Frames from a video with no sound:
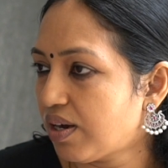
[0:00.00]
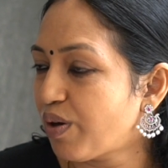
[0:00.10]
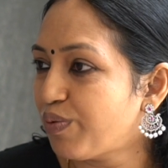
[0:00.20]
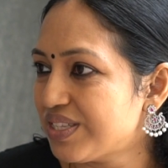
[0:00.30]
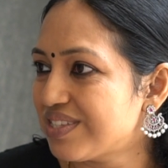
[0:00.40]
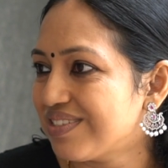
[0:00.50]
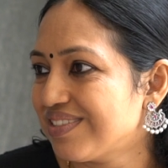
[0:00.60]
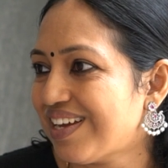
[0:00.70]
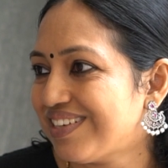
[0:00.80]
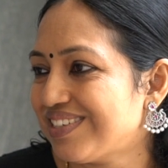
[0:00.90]
how is
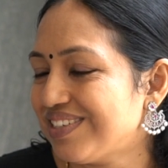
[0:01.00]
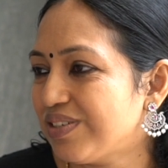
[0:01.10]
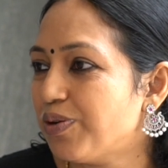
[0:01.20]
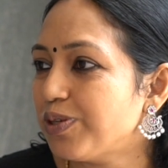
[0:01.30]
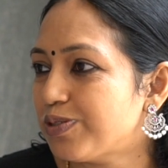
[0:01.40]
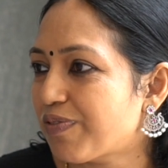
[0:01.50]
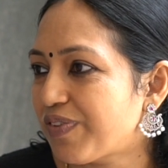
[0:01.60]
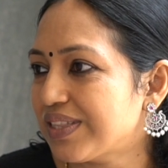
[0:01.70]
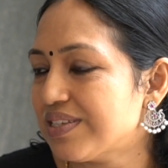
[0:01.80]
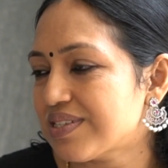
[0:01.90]
that going to
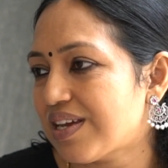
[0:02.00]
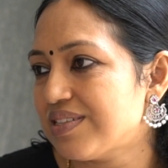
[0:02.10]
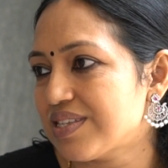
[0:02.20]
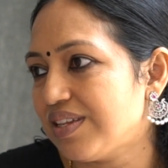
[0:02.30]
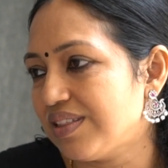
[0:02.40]
affect the science in